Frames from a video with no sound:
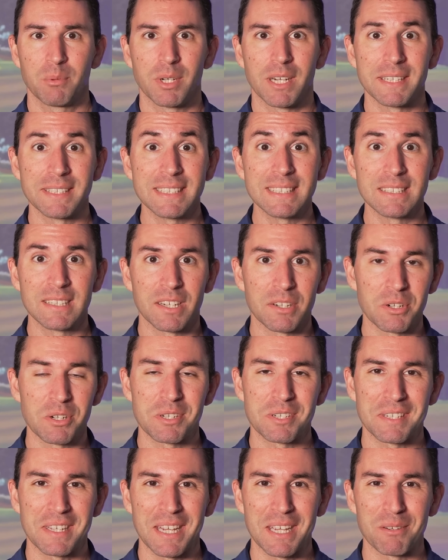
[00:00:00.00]
what I didn't
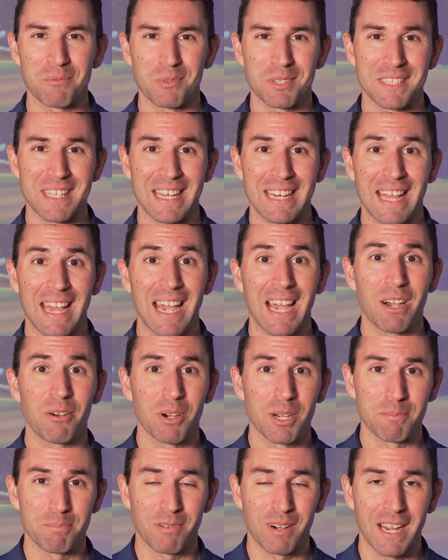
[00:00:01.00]
understand was that how
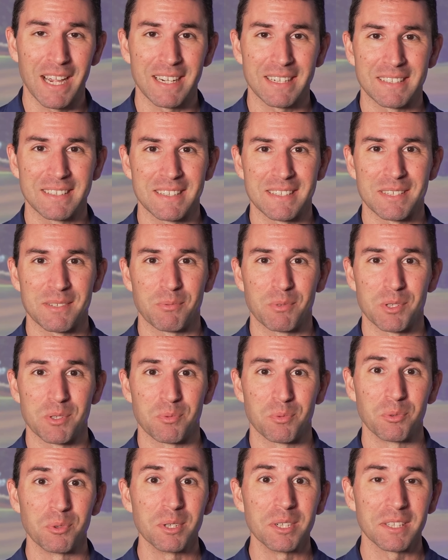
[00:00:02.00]
I practice was
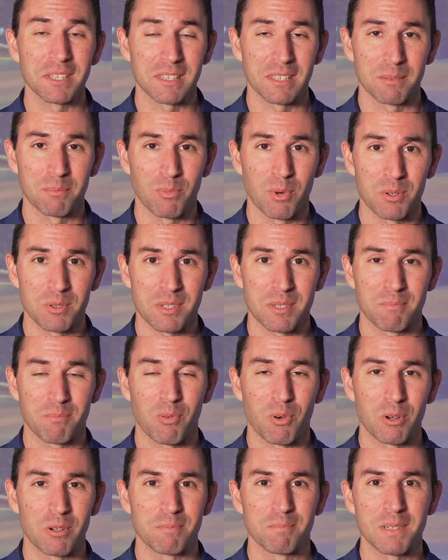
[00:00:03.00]
really the most
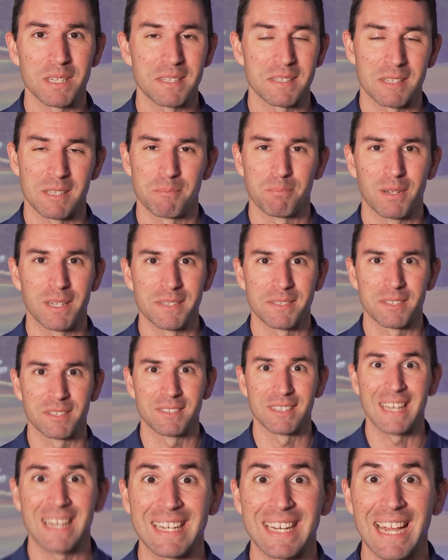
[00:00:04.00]
important piece of the puzzle,
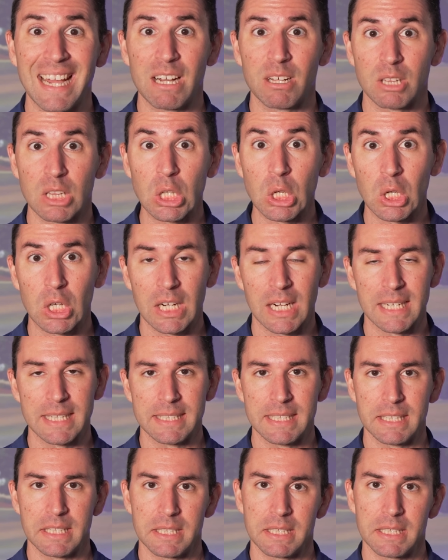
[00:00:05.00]
not how long I did